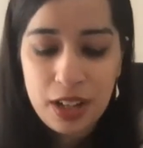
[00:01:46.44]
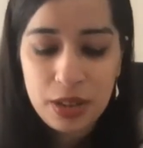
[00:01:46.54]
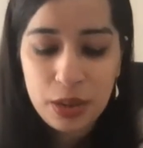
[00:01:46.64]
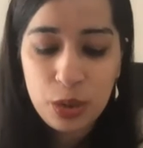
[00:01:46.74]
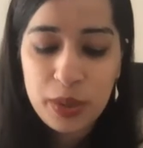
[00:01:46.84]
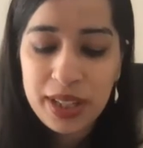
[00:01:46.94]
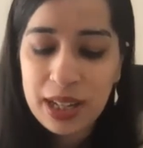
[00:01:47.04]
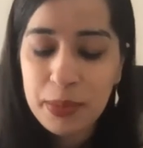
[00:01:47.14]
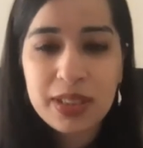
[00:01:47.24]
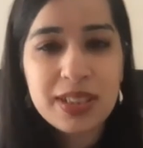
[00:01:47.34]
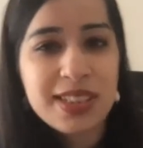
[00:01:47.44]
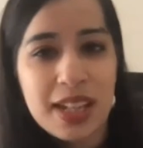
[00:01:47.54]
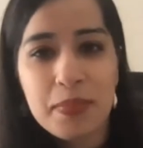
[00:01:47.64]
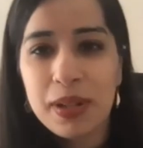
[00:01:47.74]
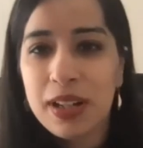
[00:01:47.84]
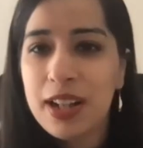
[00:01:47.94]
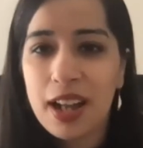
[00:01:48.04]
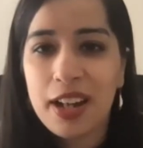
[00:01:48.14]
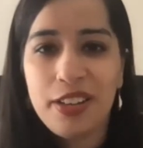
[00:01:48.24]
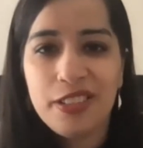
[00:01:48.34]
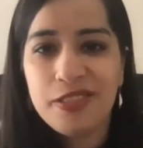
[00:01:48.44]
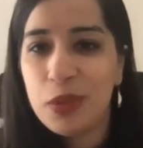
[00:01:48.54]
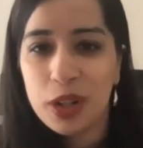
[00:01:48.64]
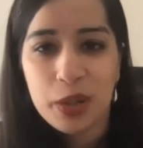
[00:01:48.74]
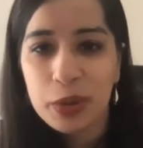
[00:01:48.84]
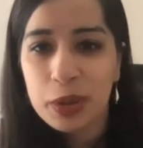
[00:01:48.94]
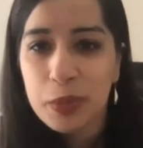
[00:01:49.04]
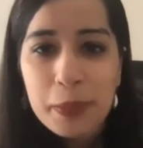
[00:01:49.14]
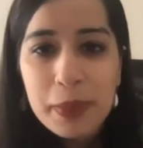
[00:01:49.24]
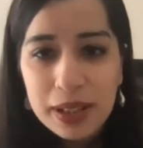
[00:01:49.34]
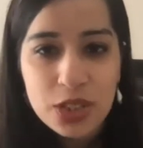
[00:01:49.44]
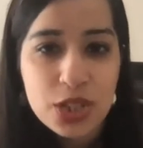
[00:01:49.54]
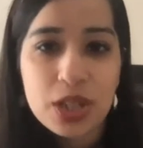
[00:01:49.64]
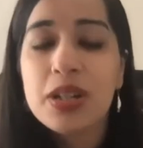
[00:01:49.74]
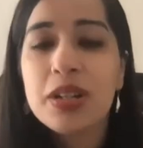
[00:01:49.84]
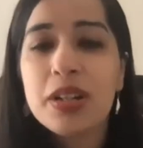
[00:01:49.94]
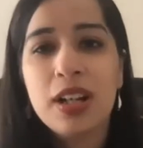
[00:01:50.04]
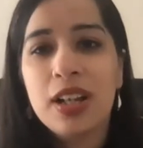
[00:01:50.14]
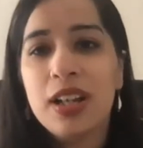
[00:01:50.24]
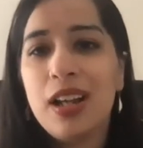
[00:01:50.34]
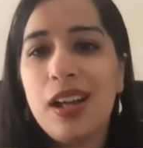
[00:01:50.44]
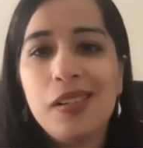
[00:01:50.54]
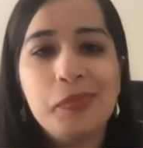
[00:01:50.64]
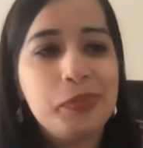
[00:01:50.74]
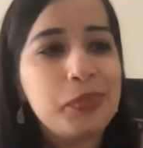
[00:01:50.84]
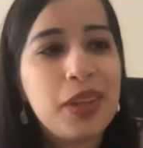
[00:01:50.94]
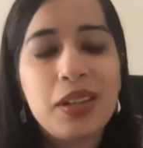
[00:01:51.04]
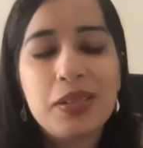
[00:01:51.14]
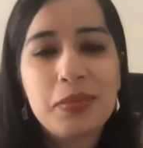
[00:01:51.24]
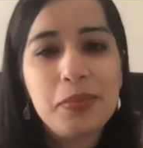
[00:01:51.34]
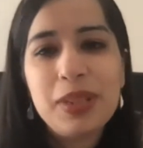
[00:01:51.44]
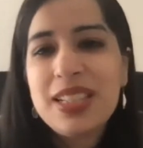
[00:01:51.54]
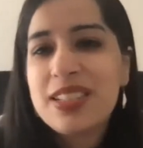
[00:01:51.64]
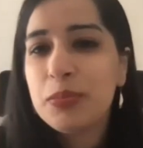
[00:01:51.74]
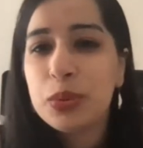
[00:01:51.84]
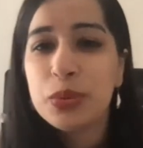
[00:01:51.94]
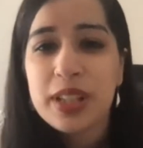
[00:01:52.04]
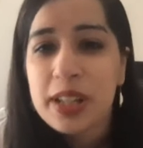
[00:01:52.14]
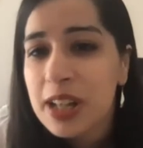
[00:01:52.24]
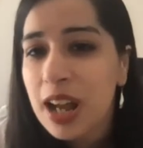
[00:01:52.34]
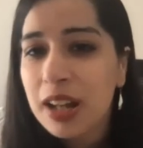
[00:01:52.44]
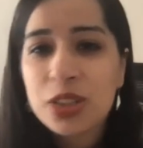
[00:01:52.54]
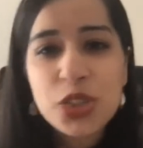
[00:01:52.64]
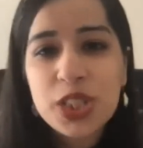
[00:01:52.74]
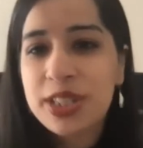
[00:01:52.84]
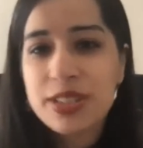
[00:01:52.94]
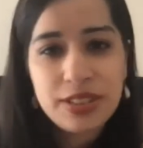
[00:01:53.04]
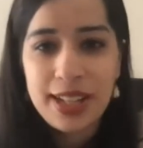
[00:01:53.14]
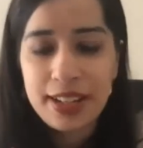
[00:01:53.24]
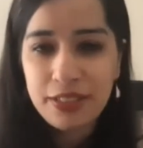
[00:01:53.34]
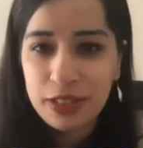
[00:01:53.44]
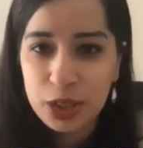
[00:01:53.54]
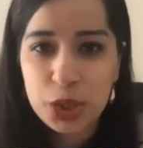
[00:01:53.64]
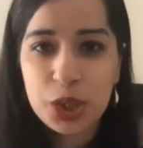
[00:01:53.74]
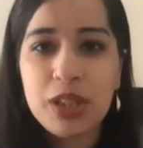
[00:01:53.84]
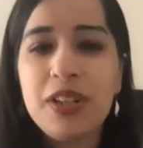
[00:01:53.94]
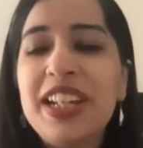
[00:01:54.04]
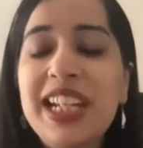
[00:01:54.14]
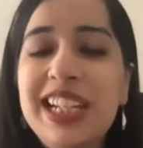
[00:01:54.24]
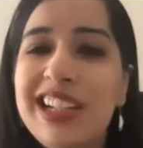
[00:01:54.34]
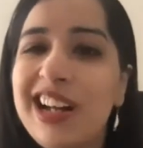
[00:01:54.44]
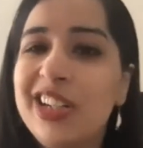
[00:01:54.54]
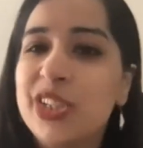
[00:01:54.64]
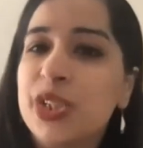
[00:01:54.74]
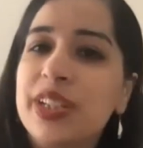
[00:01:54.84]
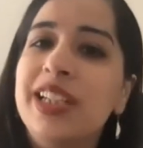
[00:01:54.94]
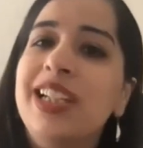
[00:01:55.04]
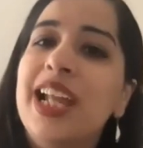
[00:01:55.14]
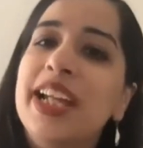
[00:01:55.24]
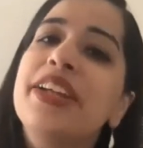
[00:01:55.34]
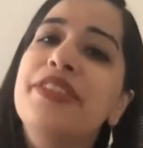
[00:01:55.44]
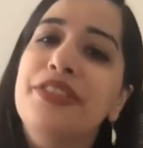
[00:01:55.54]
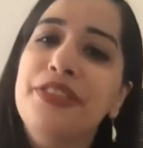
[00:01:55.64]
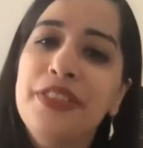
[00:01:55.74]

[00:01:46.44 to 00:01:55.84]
growing up on a staple diet of Bollywood pop culture, and Mills and Boone and Archie's version, very larger than life,